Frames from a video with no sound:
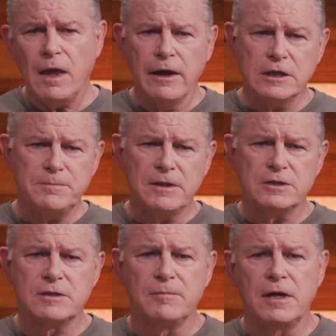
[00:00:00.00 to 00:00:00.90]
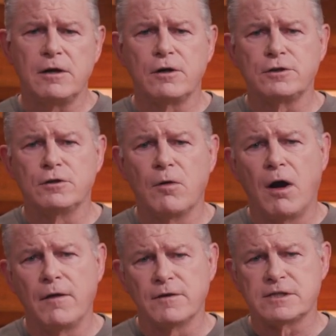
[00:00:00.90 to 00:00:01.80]
I'm going to spend just a minute or two
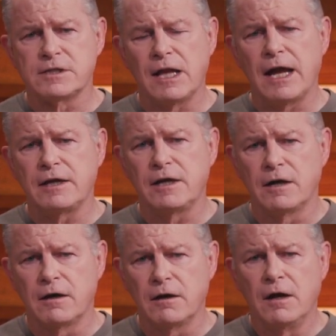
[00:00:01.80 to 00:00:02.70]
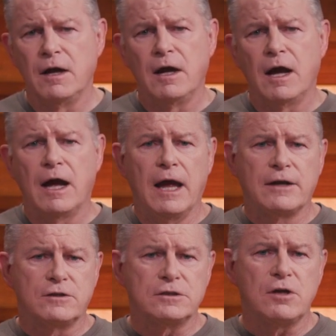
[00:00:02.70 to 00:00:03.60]
on the slide here
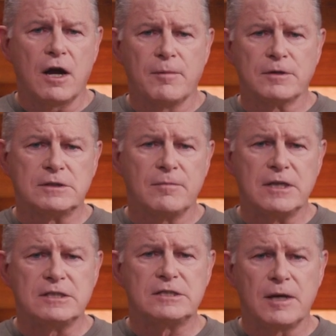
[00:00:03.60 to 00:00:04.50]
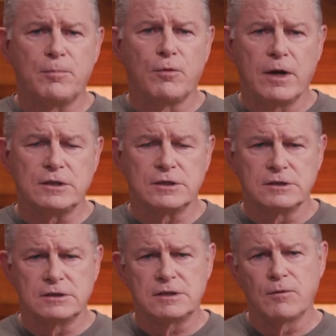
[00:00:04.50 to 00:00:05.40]
and just talk about some of these
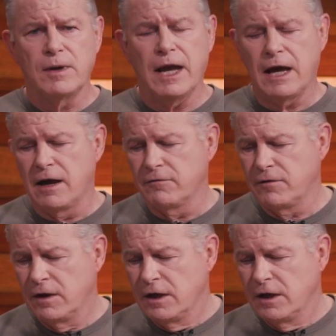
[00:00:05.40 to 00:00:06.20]
separations that we have.